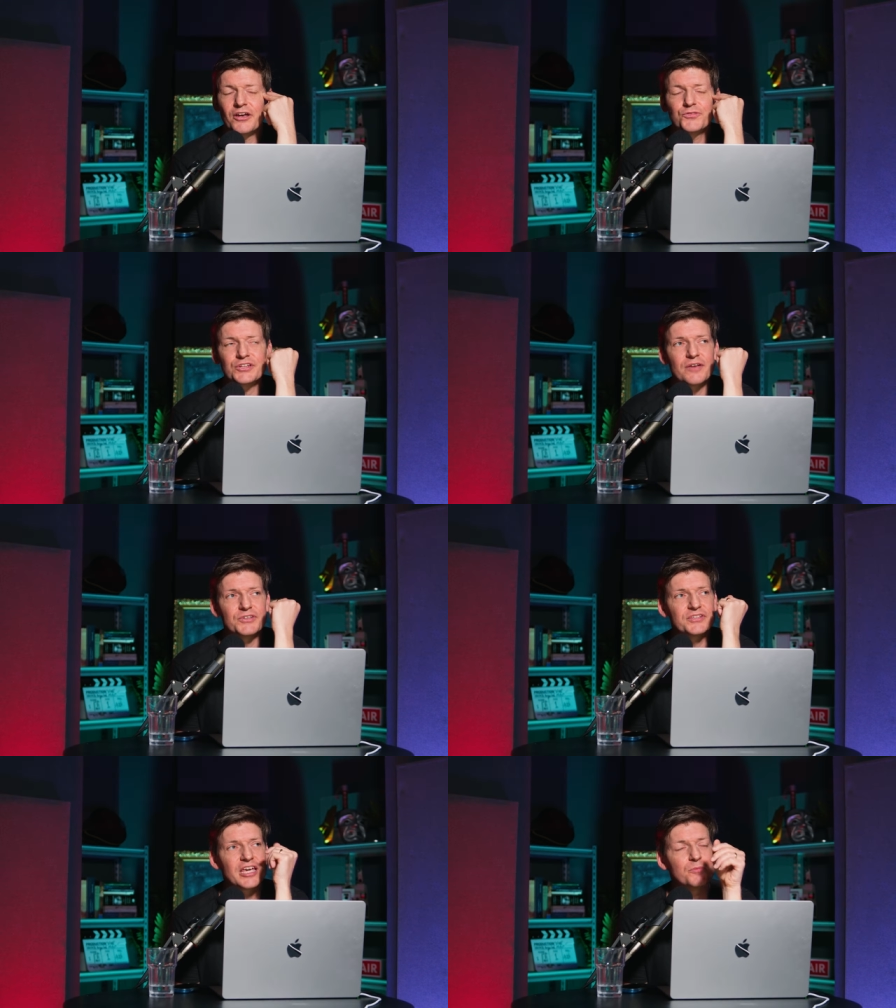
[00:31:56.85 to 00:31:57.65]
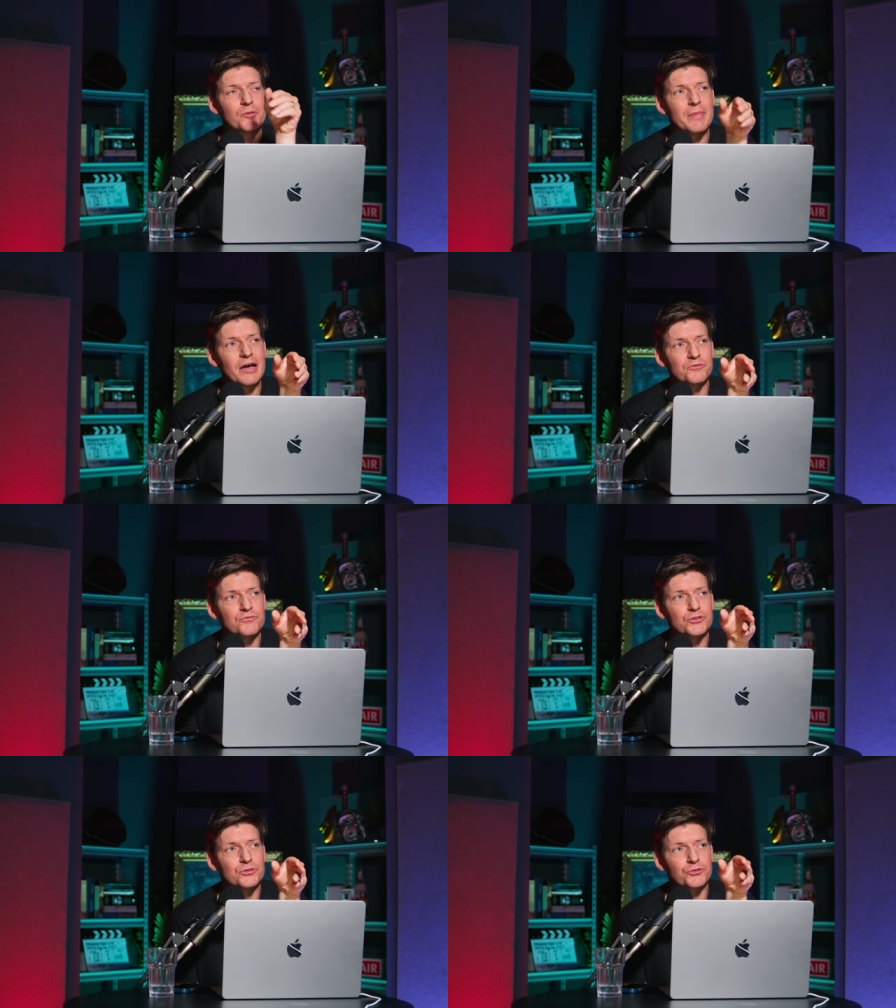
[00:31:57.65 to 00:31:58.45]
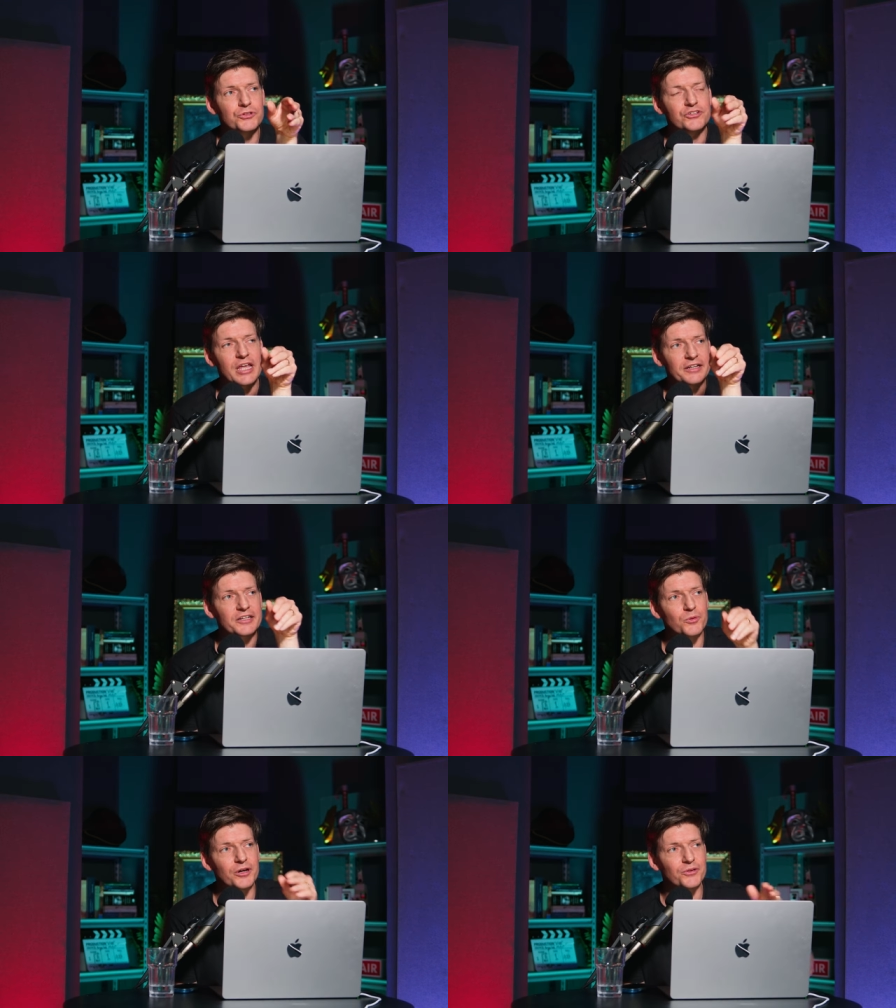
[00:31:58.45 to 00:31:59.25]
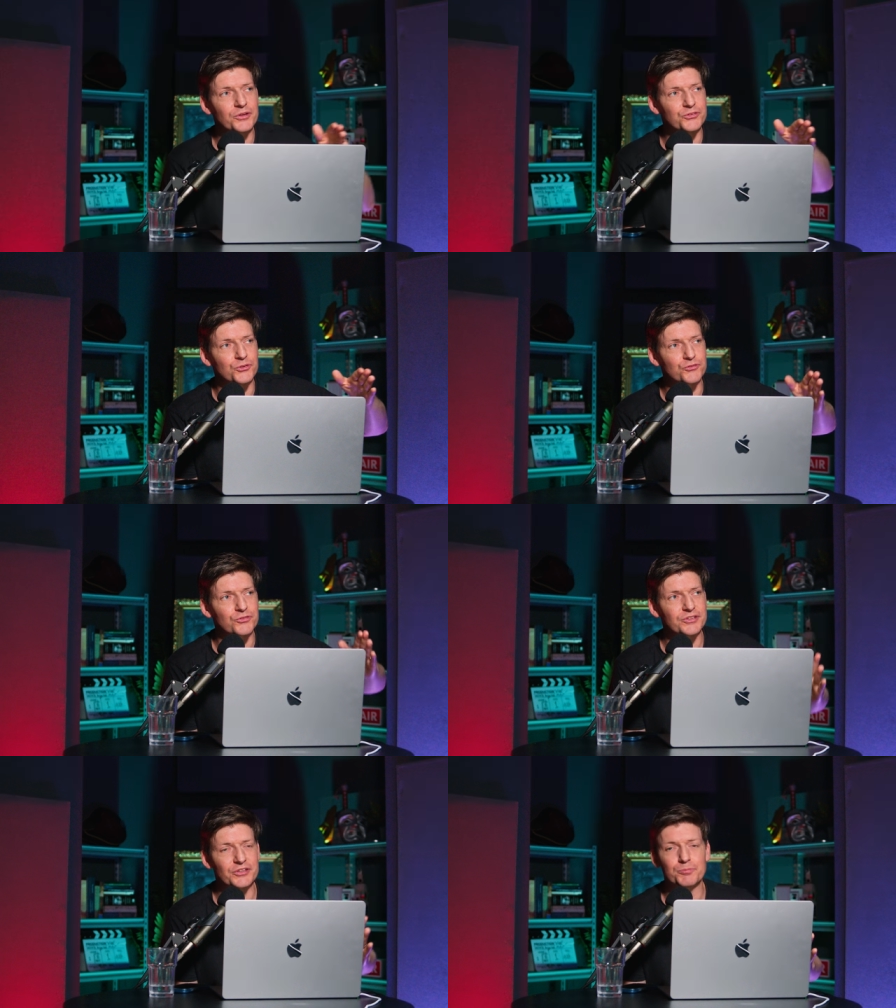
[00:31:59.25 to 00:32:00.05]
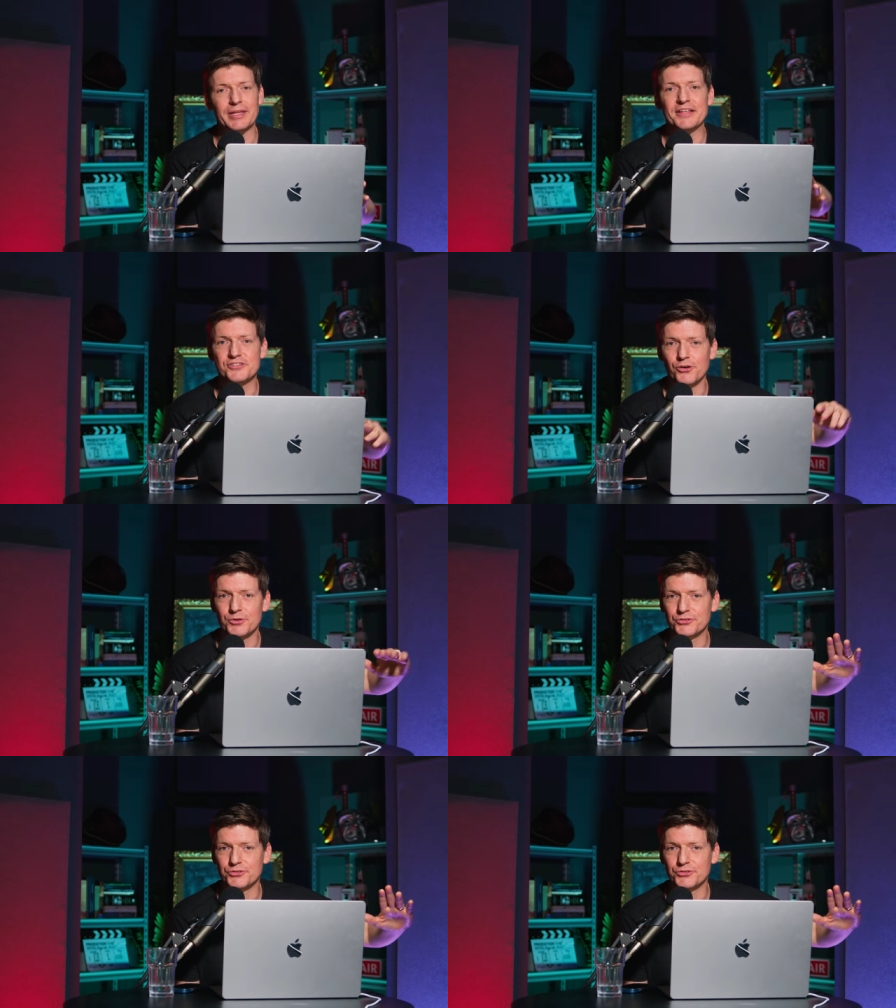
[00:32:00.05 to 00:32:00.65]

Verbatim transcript: I often have a Table Mountain view of Christianity, where it's sort of this plateau.